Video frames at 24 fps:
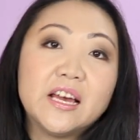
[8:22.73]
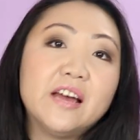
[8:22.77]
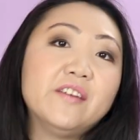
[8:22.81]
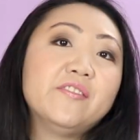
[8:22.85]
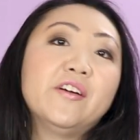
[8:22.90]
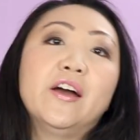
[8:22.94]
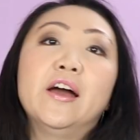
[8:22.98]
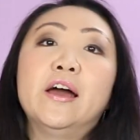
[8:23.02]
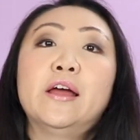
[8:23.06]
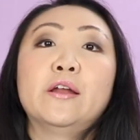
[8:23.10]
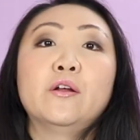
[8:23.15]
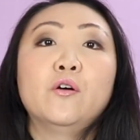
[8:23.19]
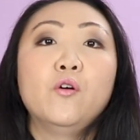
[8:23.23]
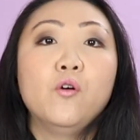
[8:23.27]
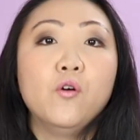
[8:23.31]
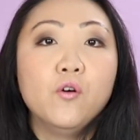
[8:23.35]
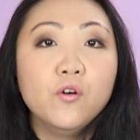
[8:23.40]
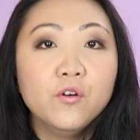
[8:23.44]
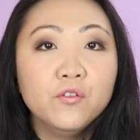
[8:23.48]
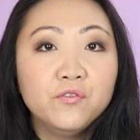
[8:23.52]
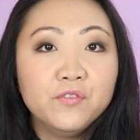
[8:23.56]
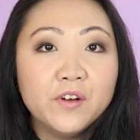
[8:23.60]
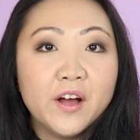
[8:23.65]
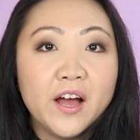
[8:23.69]
I've had
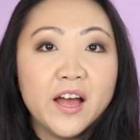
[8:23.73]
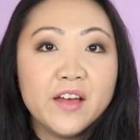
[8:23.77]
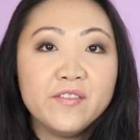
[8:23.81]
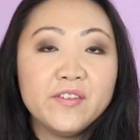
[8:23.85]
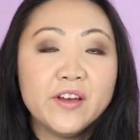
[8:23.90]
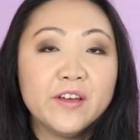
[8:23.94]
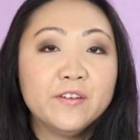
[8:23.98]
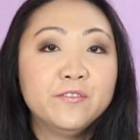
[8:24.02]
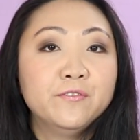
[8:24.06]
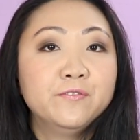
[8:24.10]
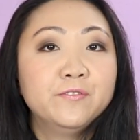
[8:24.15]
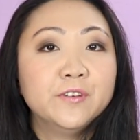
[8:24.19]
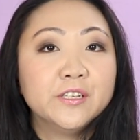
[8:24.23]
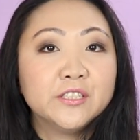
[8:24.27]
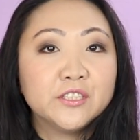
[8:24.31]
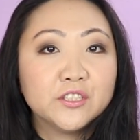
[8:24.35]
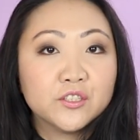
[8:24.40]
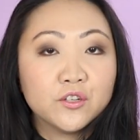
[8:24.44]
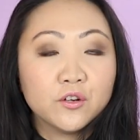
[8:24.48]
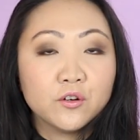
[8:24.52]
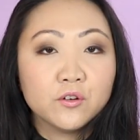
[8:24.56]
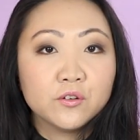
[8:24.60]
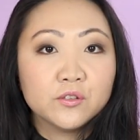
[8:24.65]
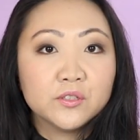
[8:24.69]
Olfa, I've had
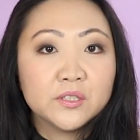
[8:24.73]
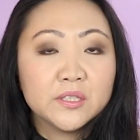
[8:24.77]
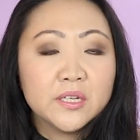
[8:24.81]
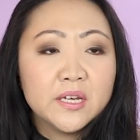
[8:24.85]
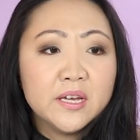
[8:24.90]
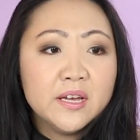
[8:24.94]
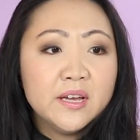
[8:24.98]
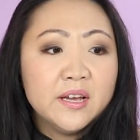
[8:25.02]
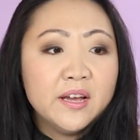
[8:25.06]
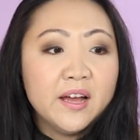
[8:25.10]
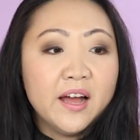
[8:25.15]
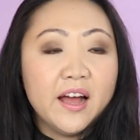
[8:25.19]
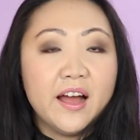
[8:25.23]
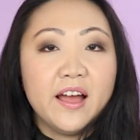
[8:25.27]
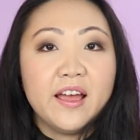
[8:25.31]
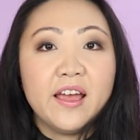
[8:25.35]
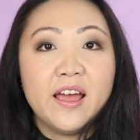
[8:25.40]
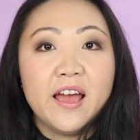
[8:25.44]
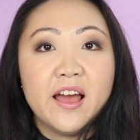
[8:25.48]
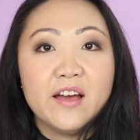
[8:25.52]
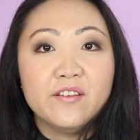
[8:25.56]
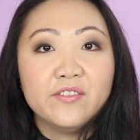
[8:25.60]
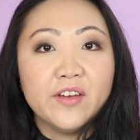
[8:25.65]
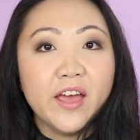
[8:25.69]
Fiskars, I
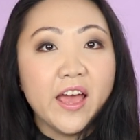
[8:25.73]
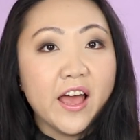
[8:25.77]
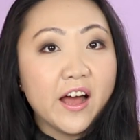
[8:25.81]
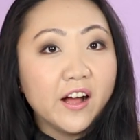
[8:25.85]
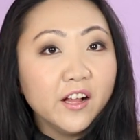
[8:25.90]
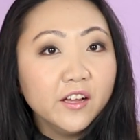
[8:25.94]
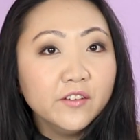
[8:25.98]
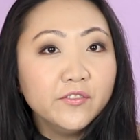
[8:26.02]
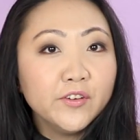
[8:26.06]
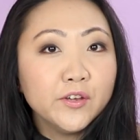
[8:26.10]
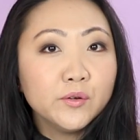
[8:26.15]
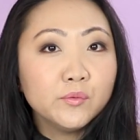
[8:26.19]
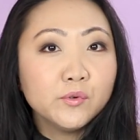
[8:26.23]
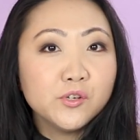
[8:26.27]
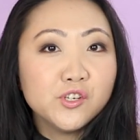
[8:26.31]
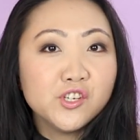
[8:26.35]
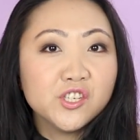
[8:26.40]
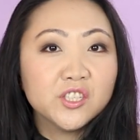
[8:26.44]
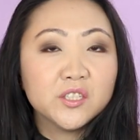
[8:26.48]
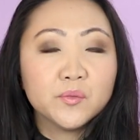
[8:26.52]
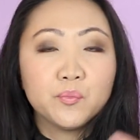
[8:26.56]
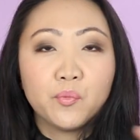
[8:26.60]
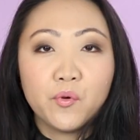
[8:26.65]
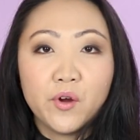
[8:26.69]
have Alvin, which
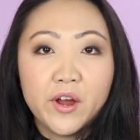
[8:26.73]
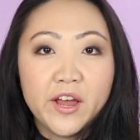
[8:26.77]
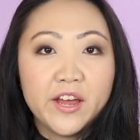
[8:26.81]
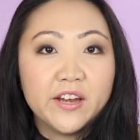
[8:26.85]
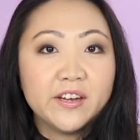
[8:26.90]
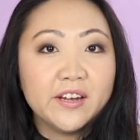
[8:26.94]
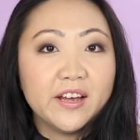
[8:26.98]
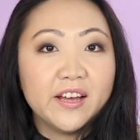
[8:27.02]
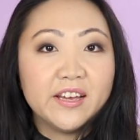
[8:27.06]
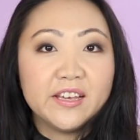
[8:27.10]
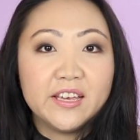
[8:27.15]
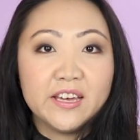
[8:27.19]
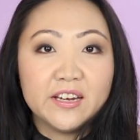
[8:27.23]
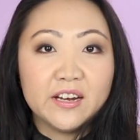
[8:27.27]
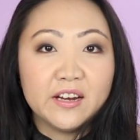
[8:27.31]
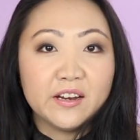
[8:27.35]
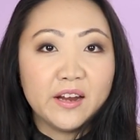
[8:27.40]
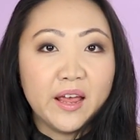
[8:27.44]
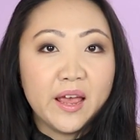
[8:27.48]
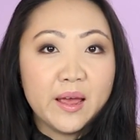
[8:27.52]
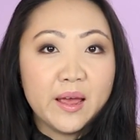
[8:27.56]
is a brand I get on